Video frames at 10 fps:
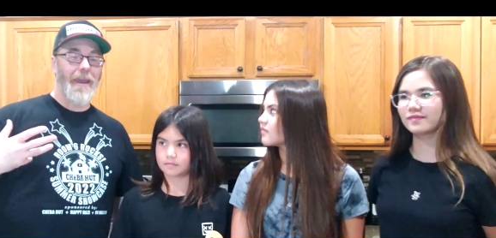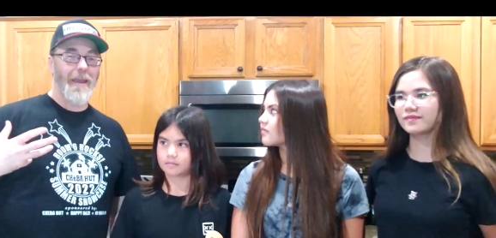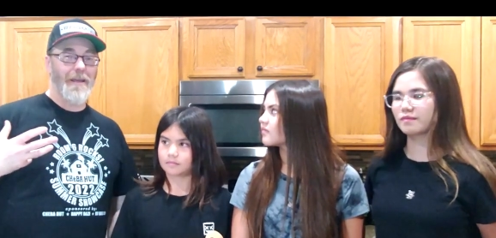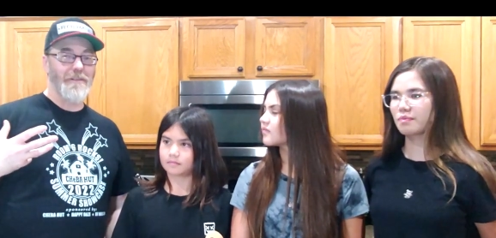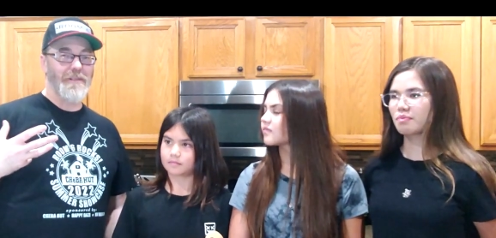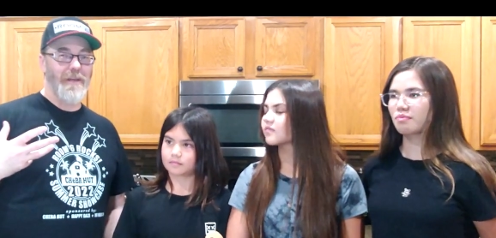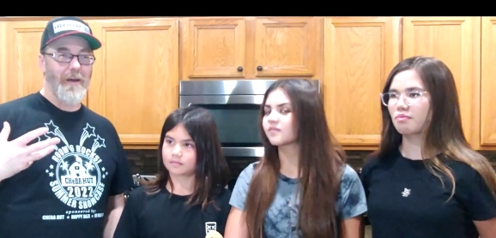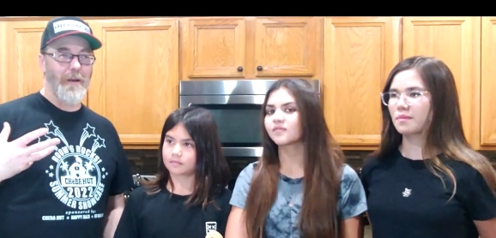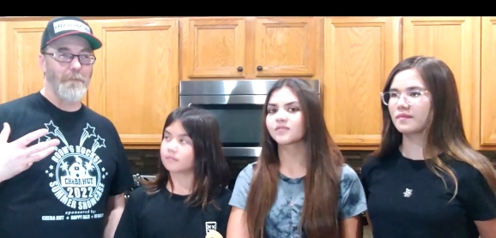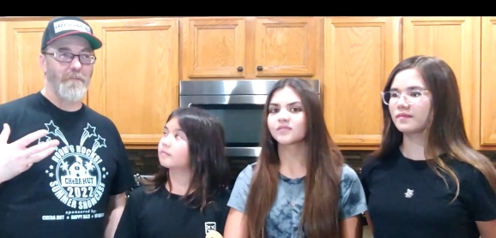Speaker 1: and
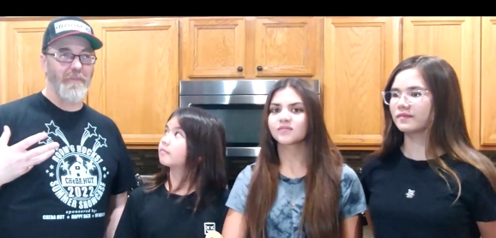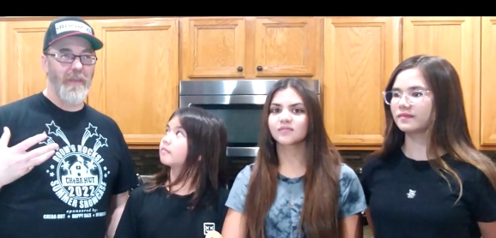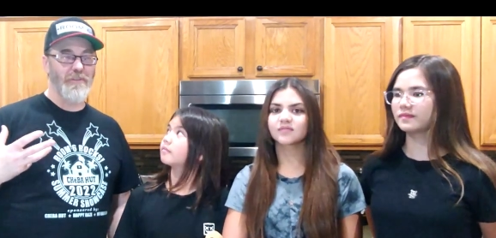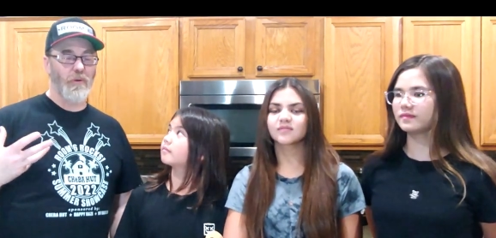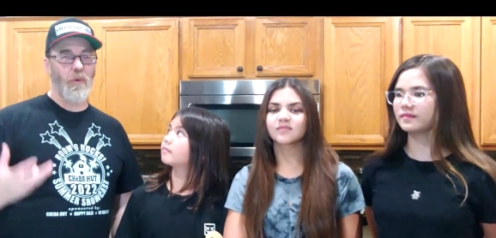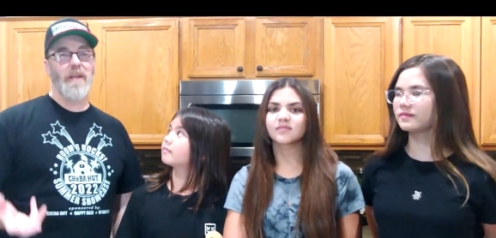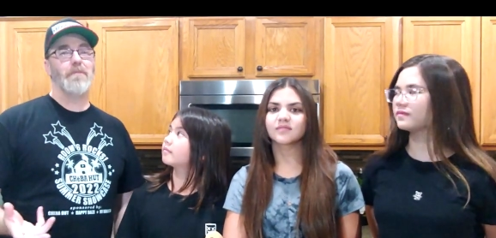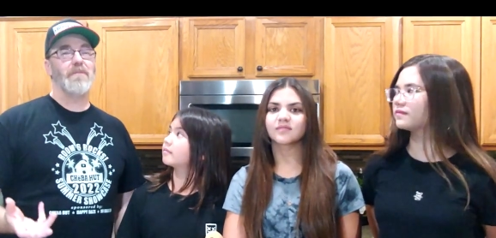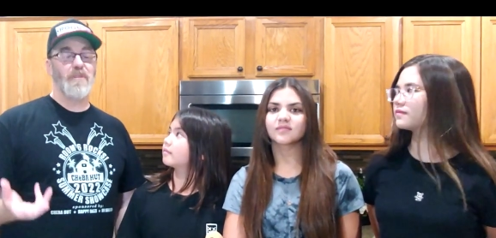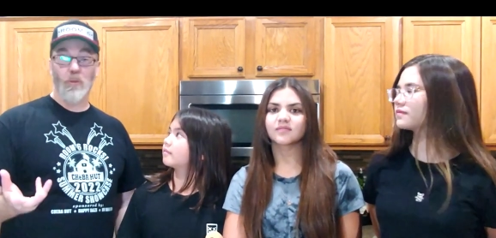um, it's a
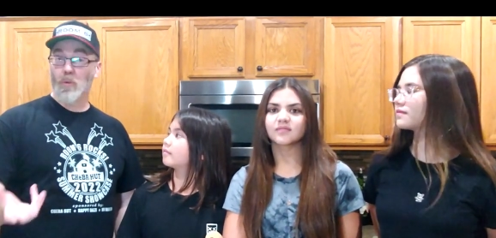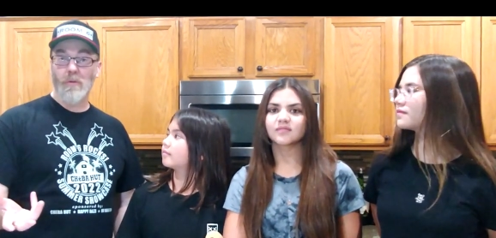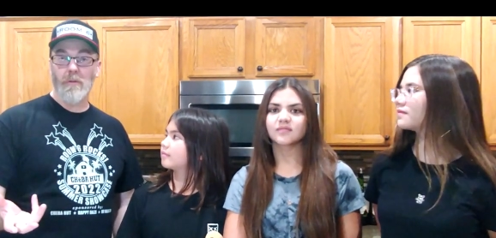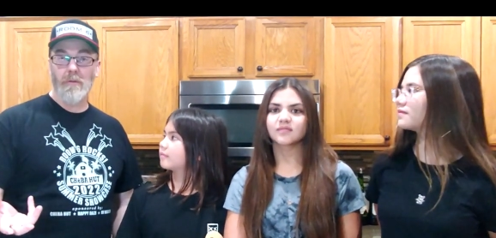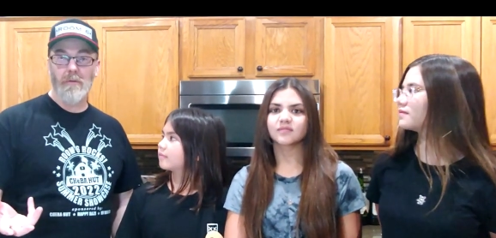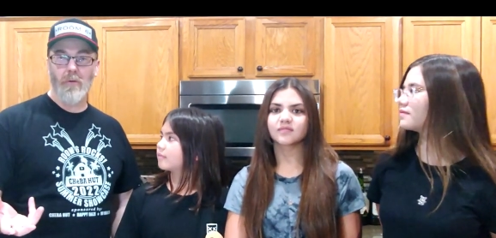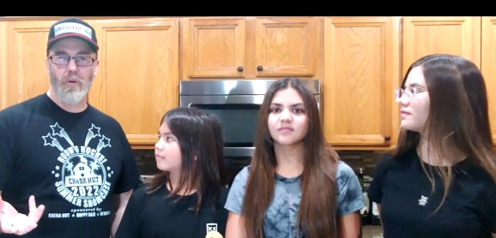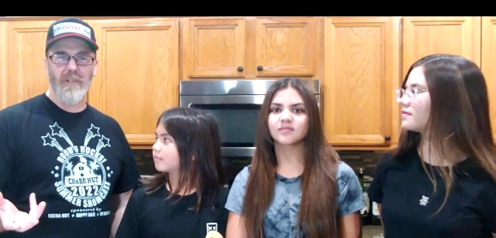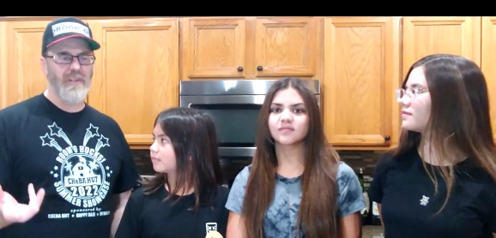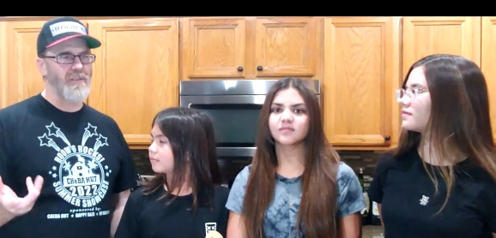great school,
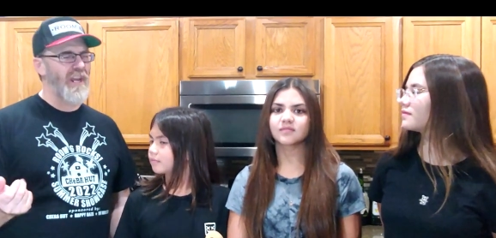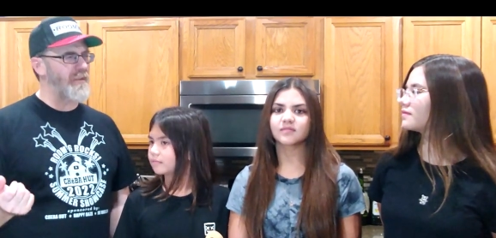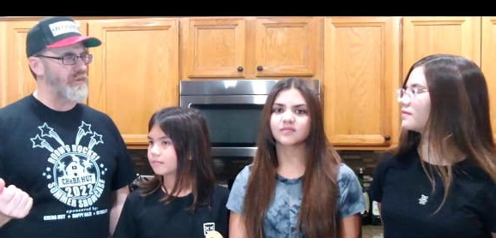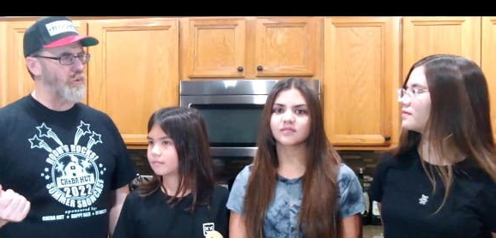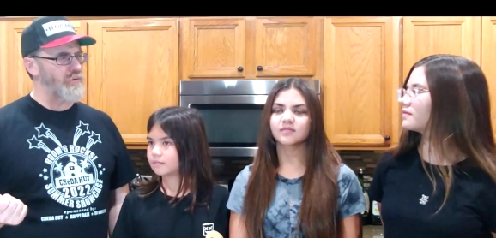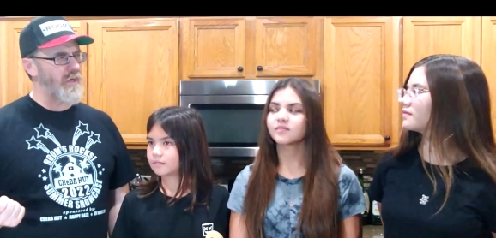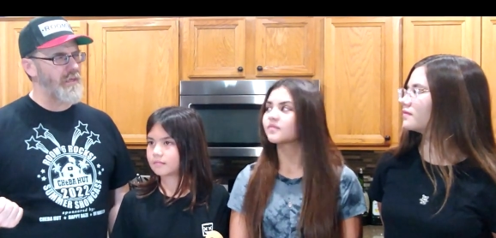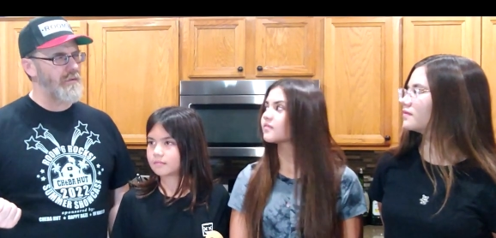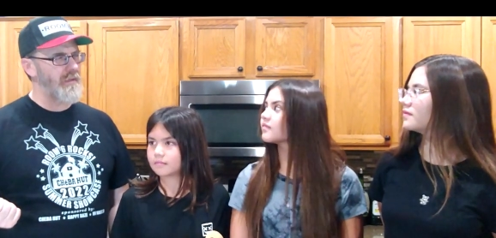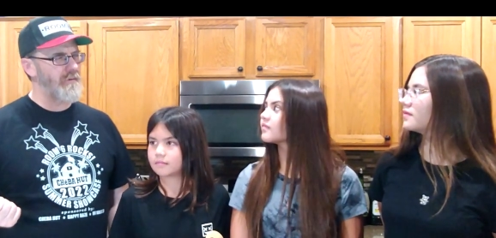or it's a chain of schools,
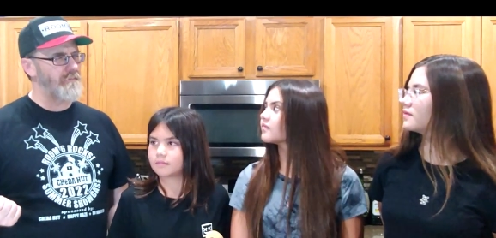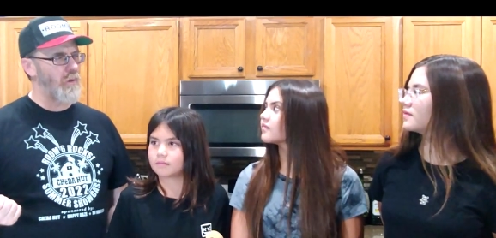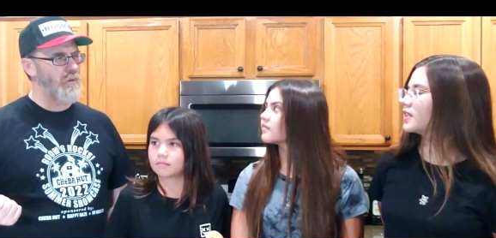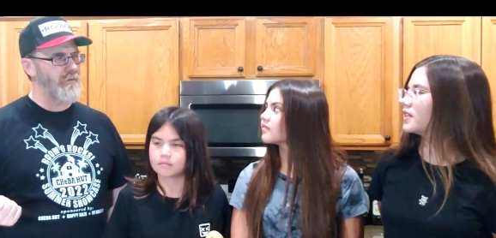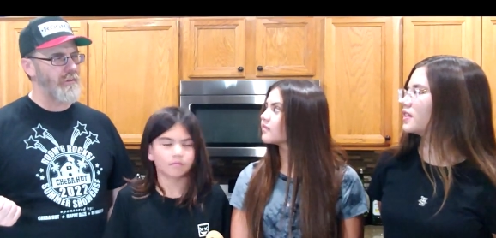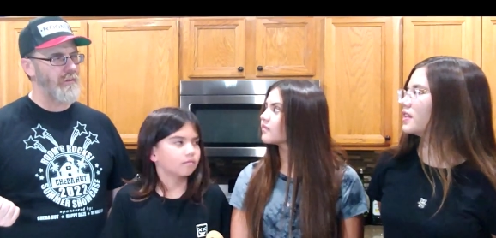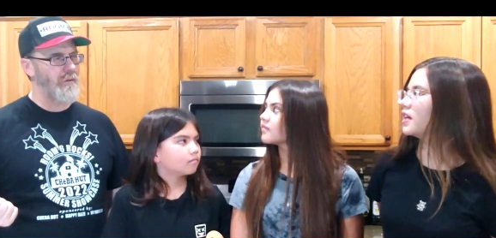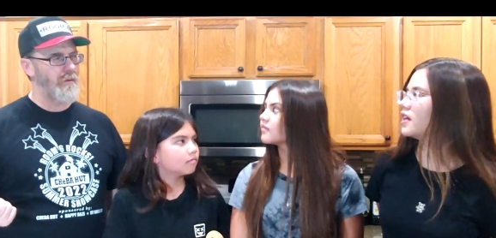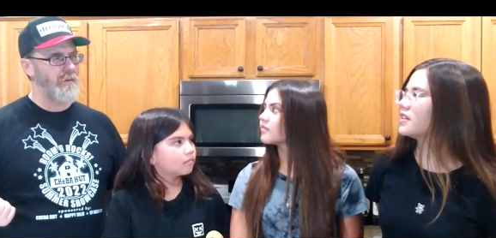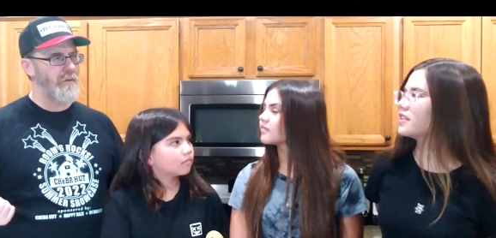right? They have them all over?
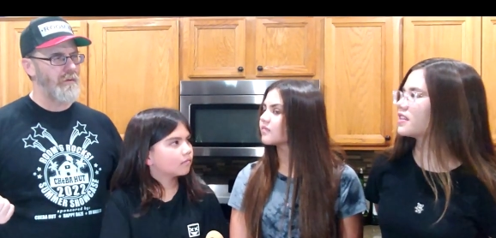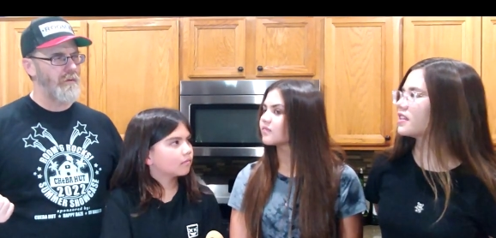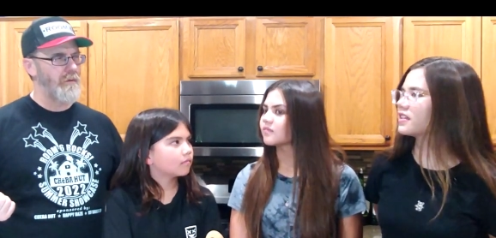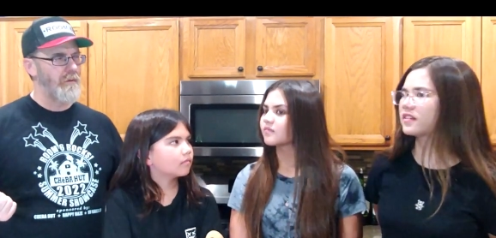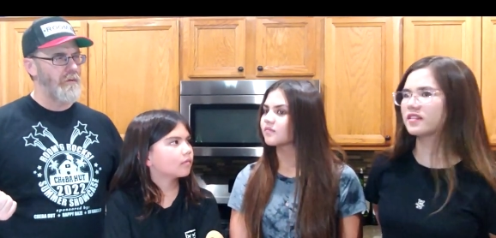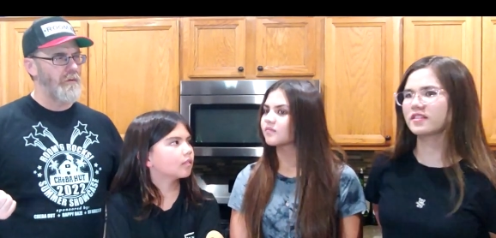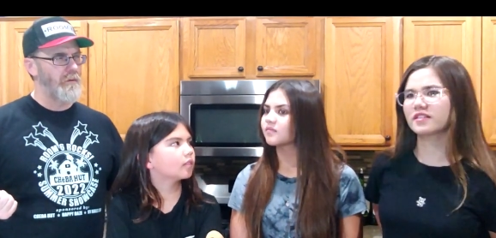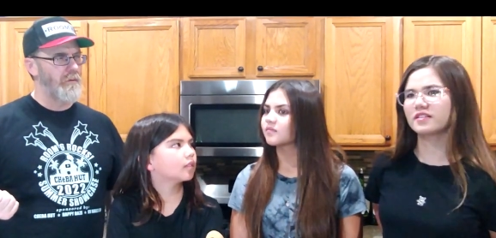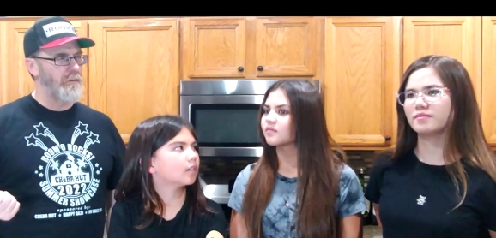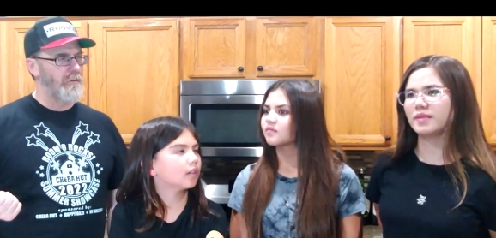I
Speaker 2: think
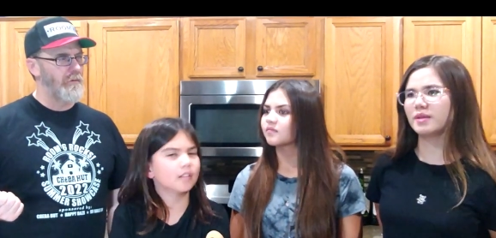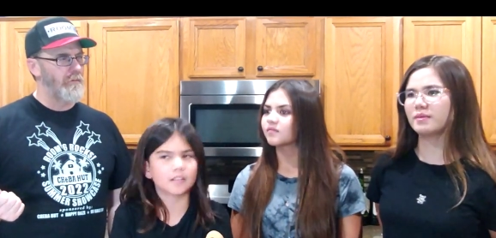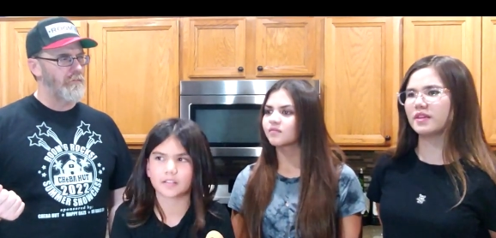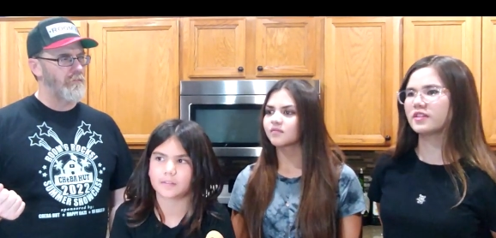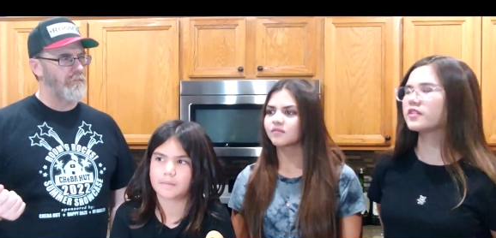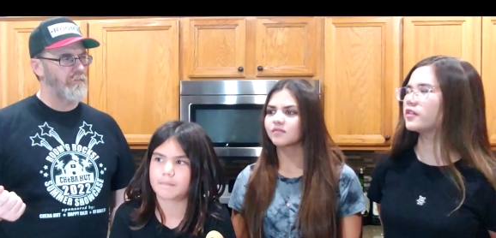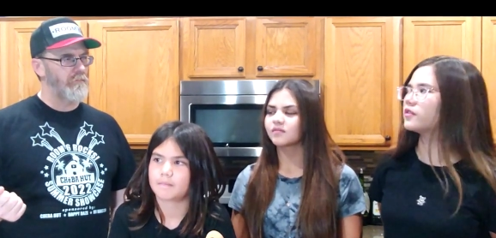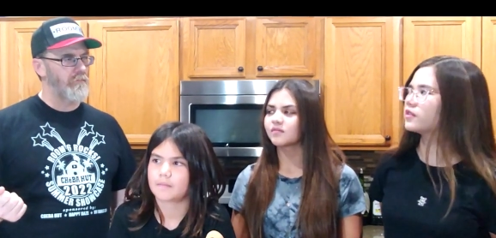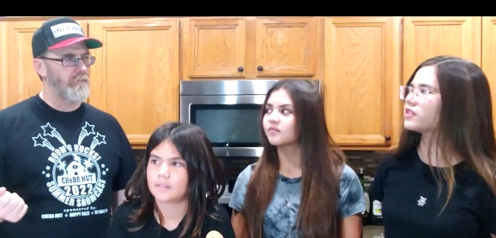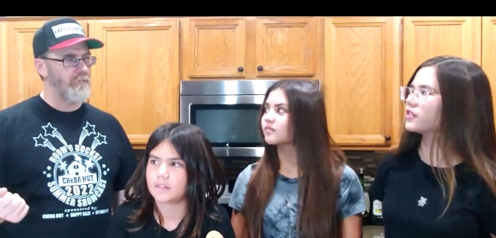maybe
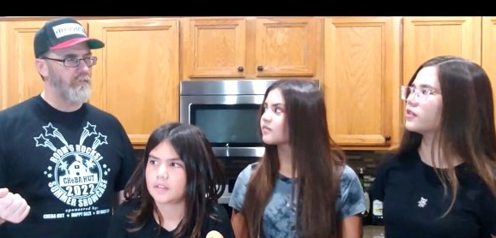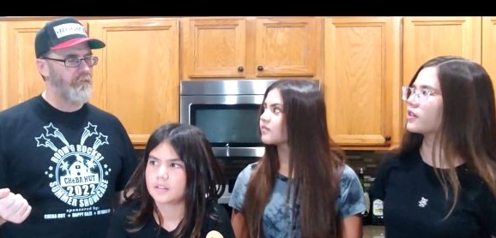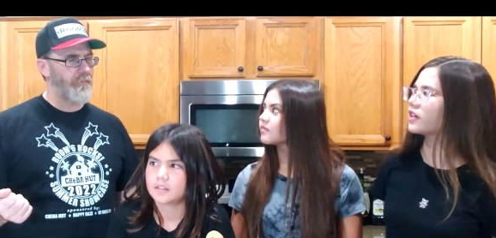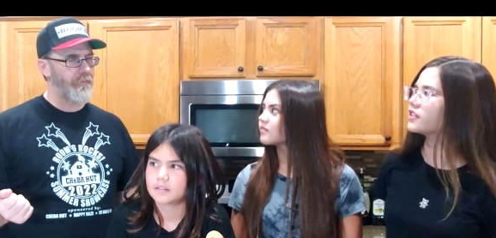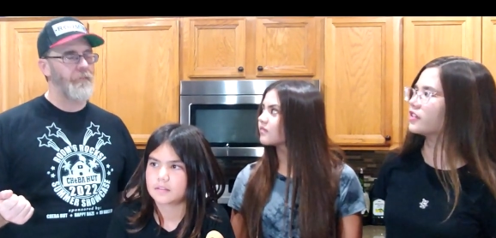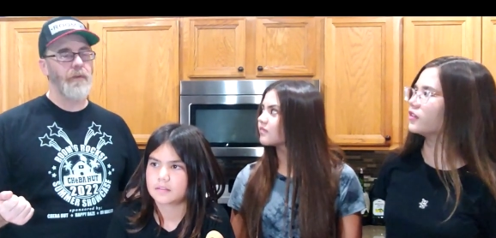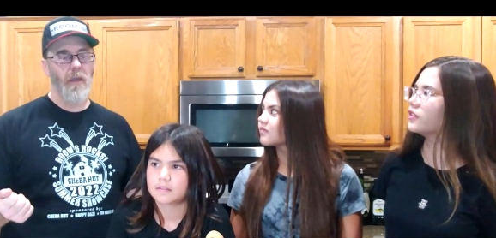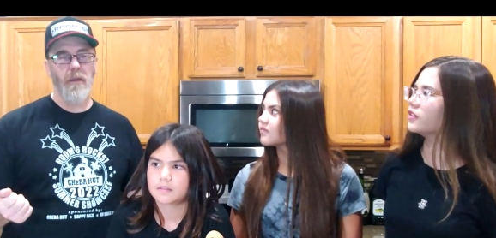two. Two. There are
Speaker 1: two.